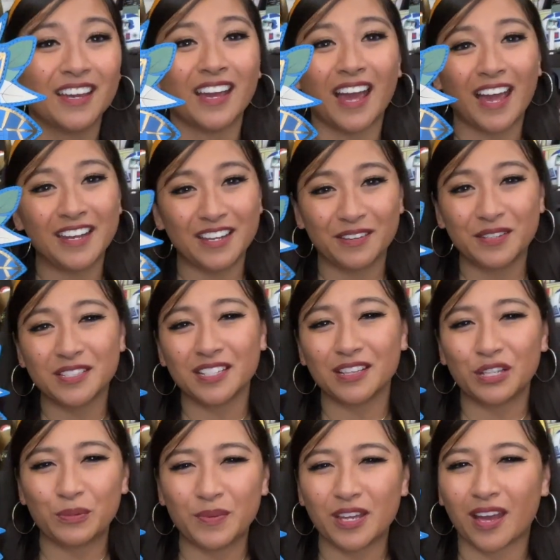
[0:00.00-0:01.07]
I know it's a
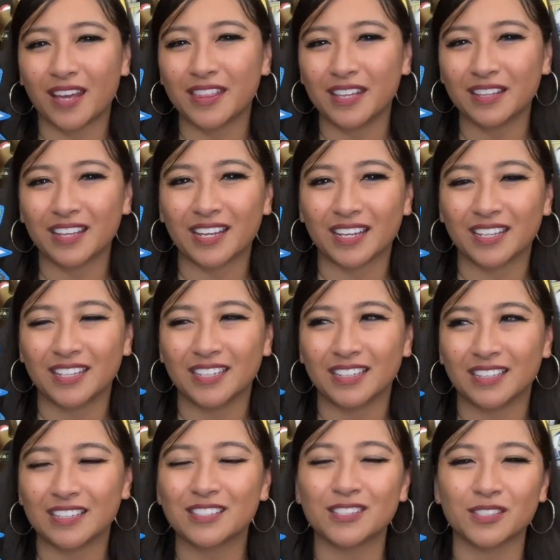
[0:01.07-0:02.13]
little bit, I think like
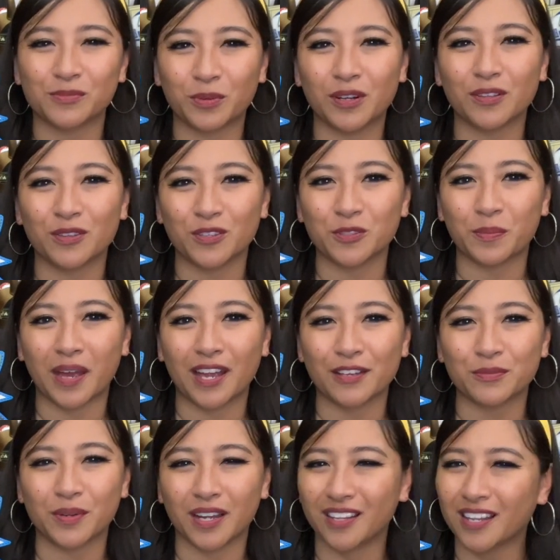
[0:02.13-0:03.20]
this is one of those
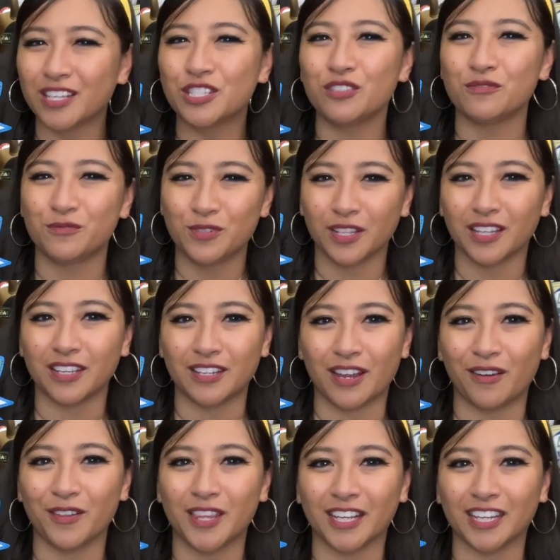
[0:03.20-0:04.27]
bags where unless you really
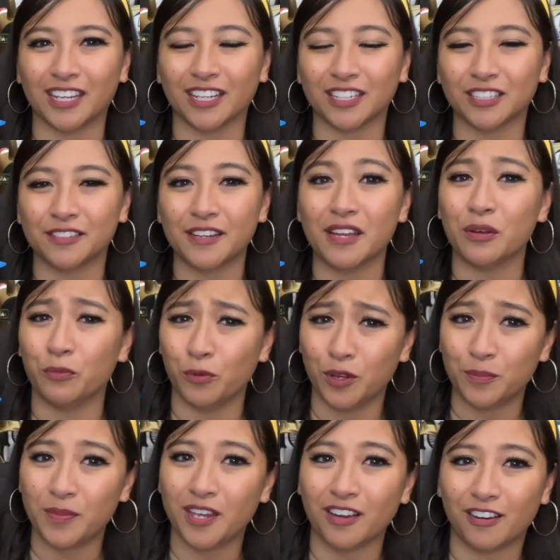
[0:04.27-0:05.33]
know the character, it
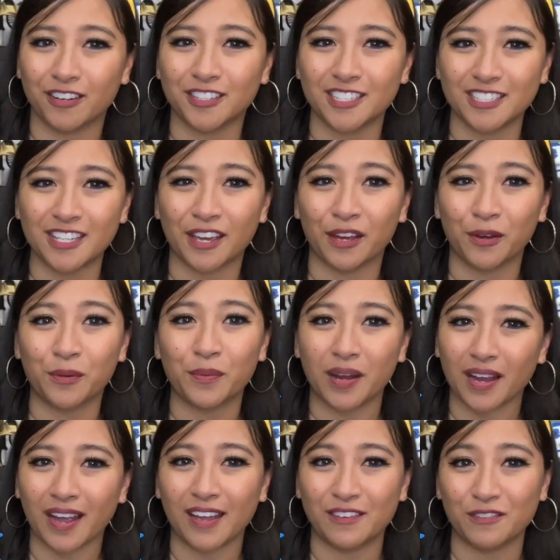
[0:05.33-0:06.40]
would be hard to tell what
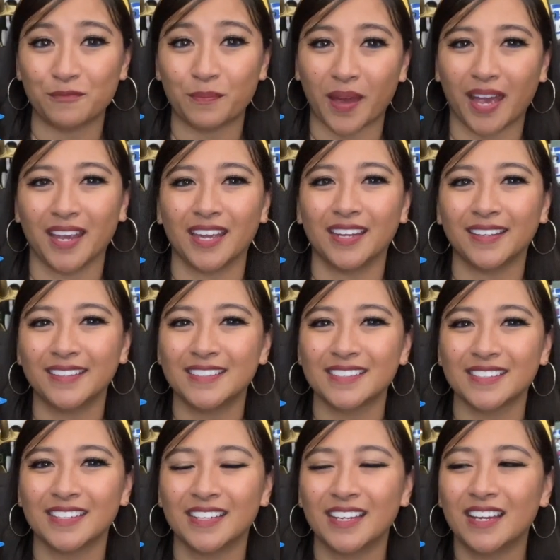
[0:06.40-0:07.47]
kind of bag is.
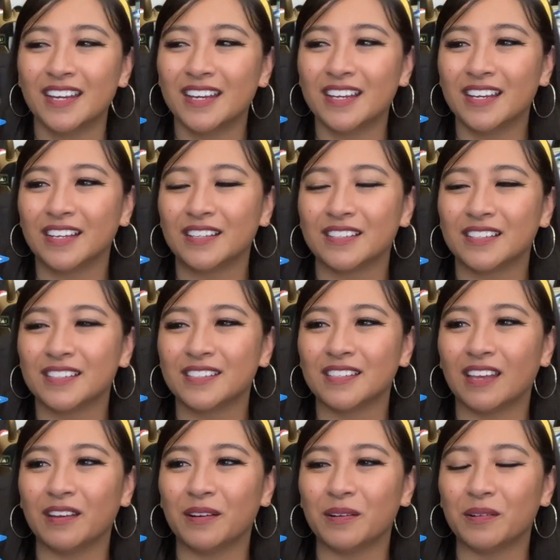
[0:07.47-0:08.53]

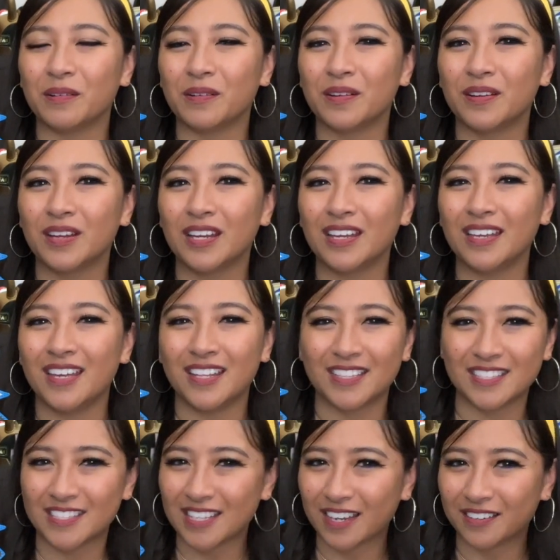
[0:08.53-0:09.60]
So it's
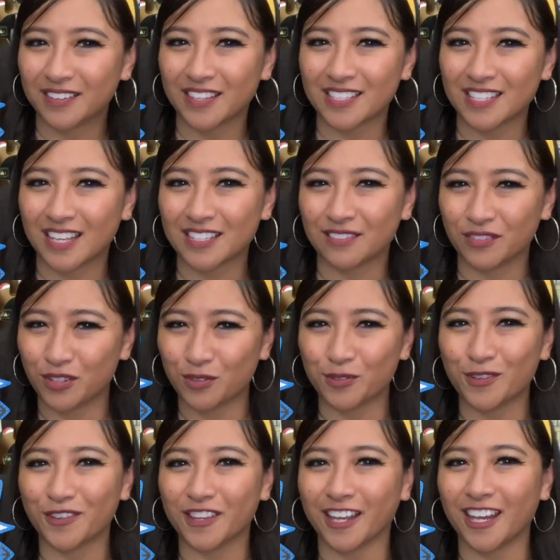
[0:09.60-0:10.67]
subtle in the sense of you don't
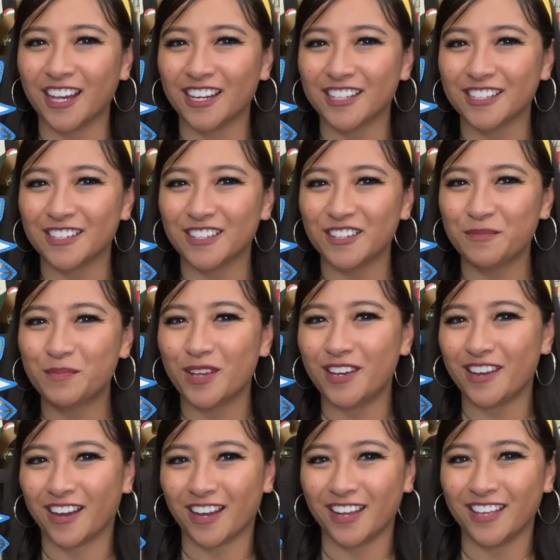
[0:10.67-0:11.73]
know the character, but
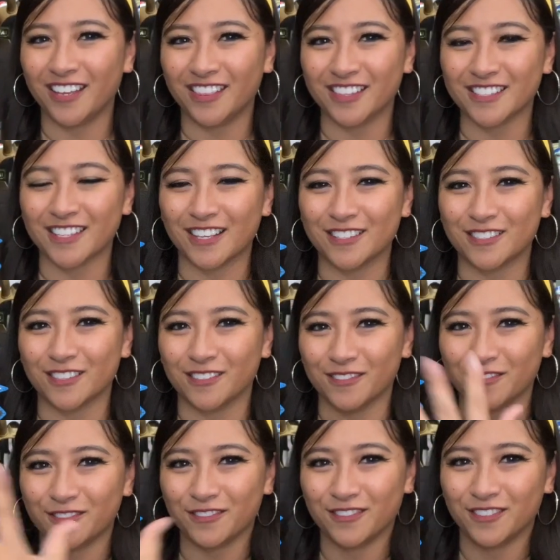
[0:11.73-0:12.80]
not in the sense
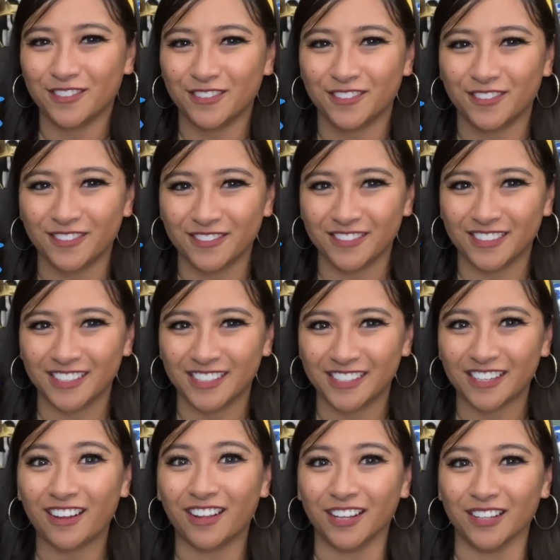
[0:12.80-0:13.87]
of
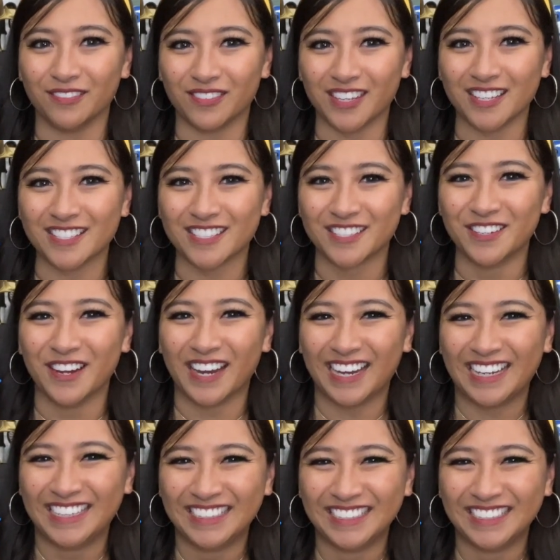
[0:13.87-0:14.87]
all of this, right?